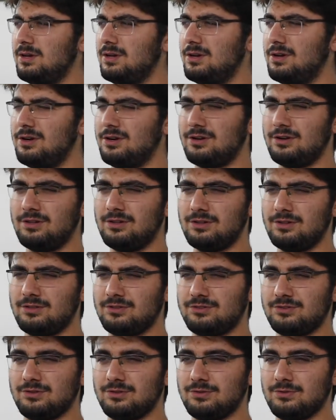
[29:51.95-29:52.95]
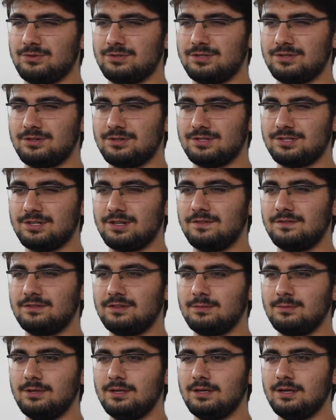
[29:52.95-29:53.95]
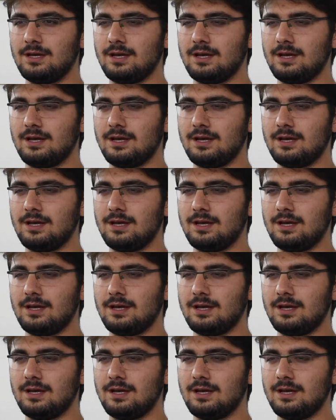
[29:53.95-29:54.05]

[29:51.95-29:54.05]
girl introduced herself to me,